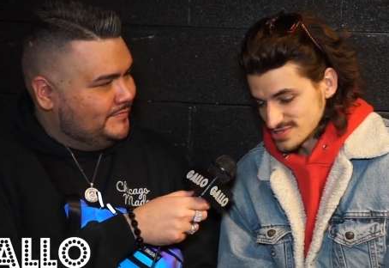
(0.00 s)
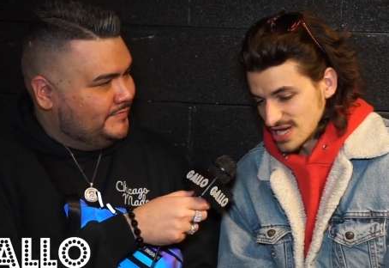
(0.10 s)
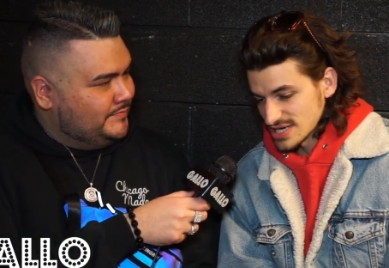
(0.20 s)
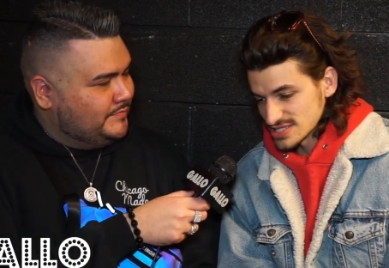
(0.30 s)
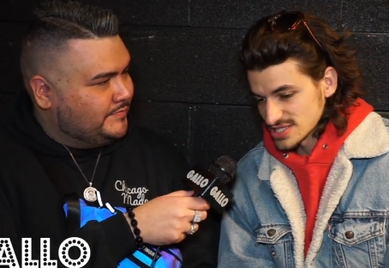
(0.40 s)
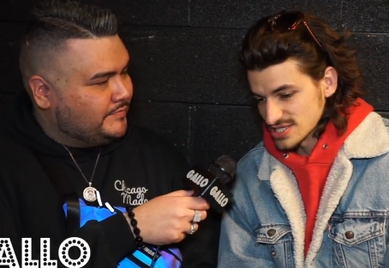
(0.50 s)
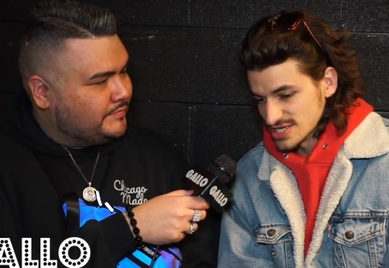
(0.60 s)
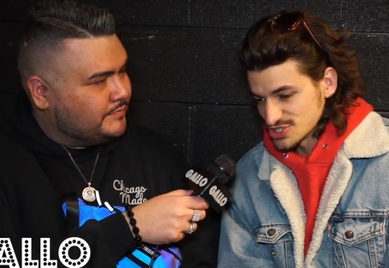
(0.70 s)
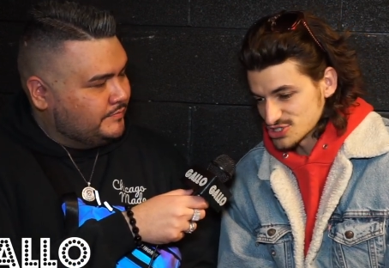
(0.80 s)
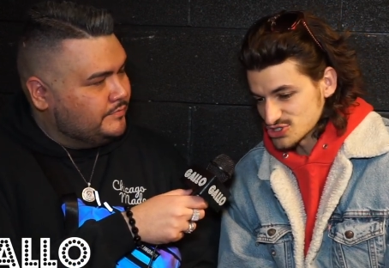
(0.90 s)
Speaker 1: Honestly,
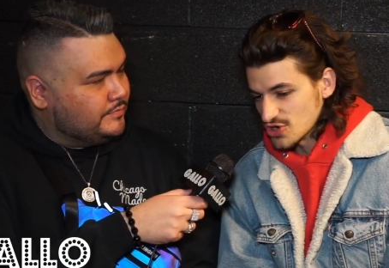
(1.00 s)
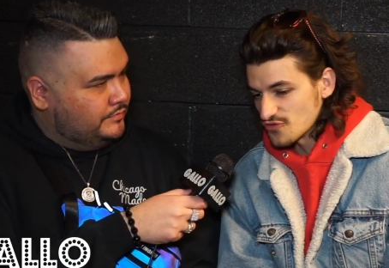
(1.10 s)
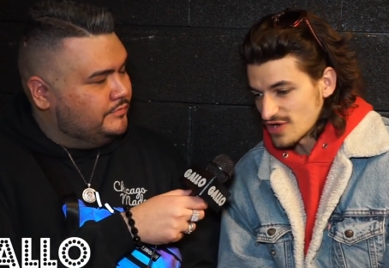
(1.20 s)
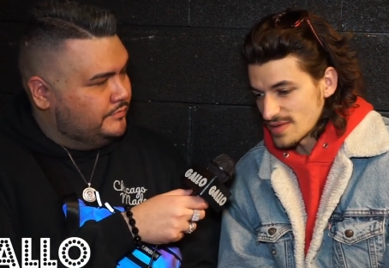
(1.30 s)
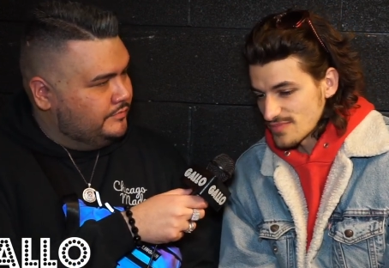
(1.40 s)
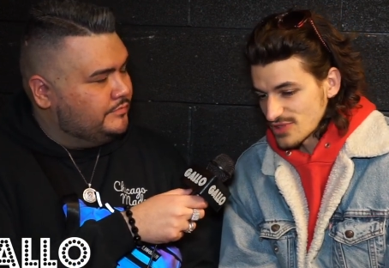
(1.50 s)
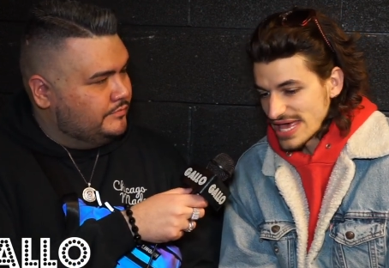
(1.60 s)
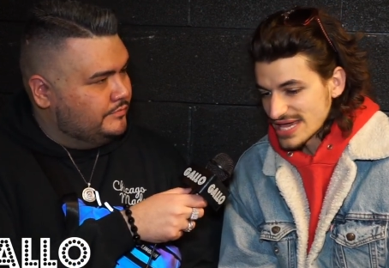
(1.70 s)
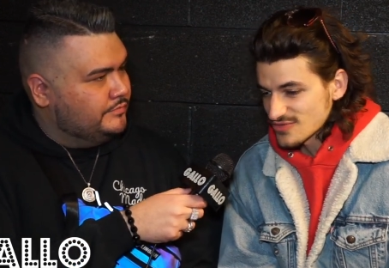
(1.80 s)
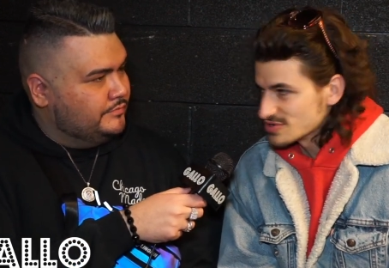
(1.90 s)
it's so fun. I mean,
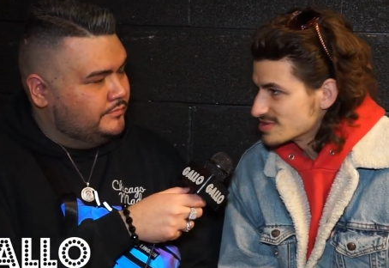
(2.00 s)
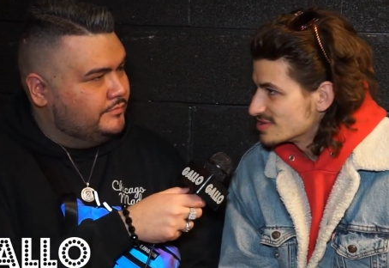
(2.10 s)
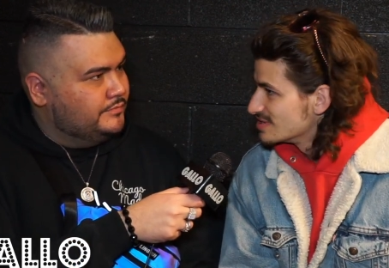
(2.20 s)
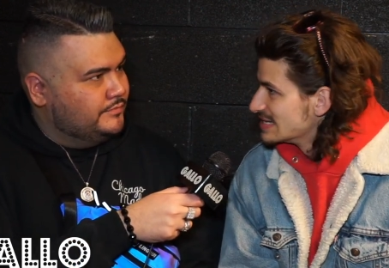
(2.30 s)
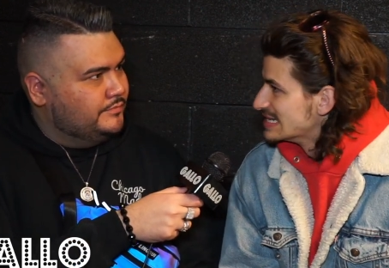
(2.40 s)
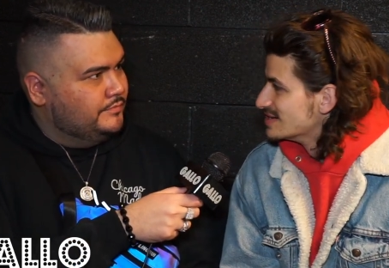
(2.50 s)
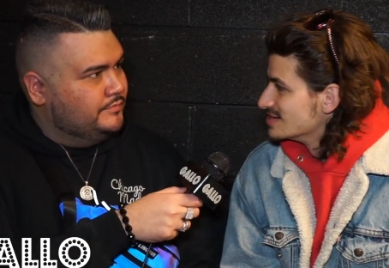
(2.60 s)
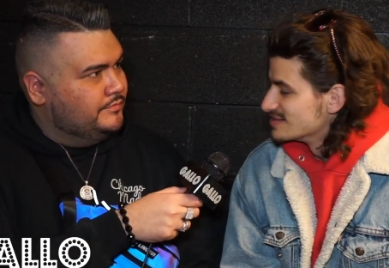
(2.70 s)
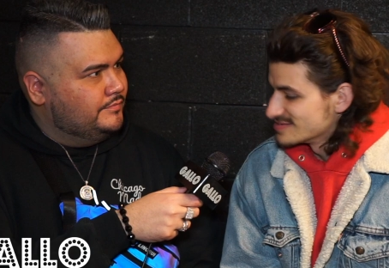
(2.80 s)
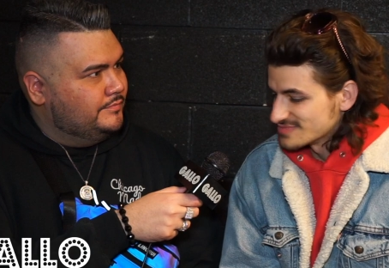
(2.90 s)
playing with
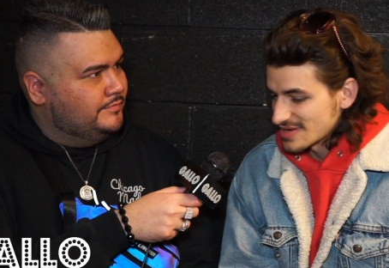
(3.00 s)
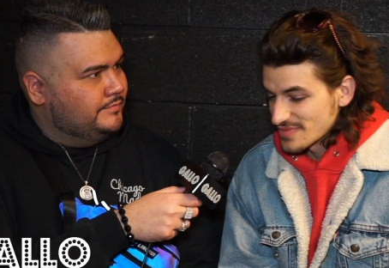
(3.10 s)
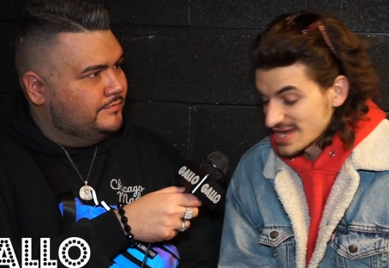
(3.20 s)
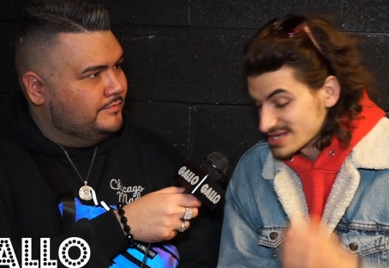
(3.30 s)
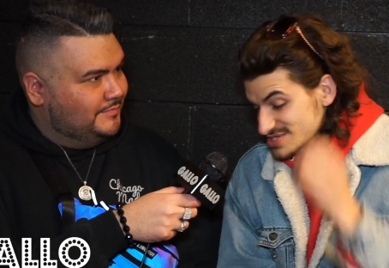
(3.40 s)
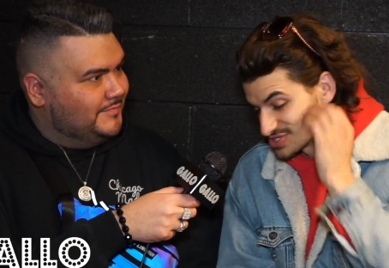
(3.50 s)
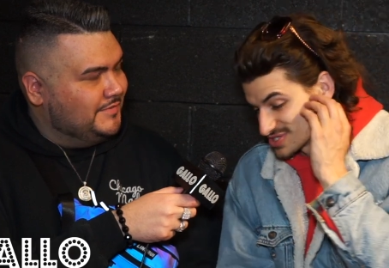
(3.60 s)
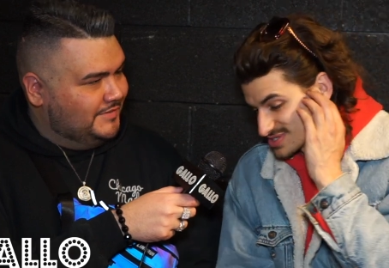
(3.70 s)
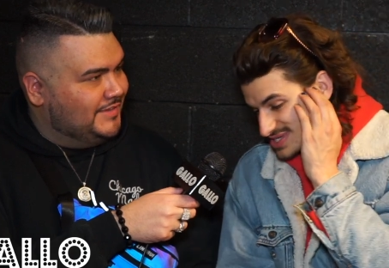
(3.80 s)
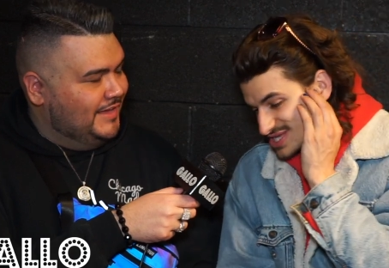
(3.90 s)
my band is
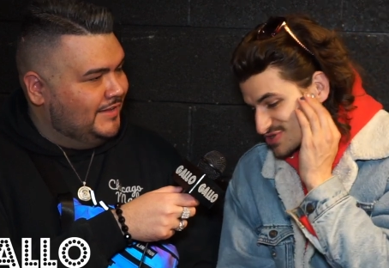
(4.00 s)
just yeah.